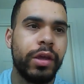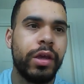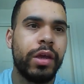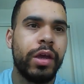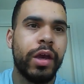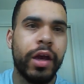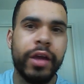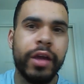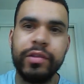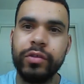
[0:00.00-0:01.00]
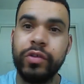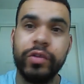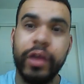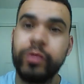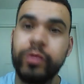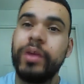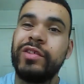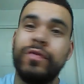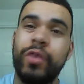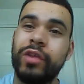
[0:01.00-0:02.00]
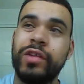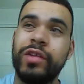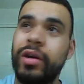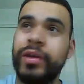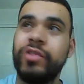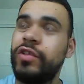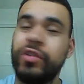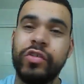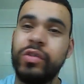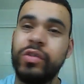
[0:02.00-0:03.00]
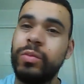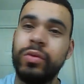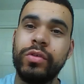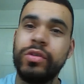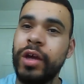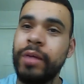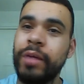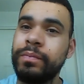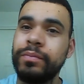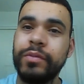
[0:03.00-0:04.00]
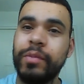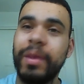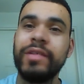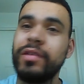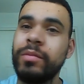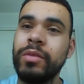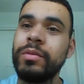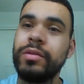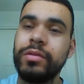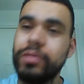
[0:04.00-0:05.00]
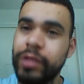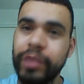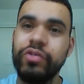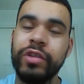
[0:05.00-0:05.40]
It's still, so that's why it's so volatile. It's just such a small space at the moment, literally.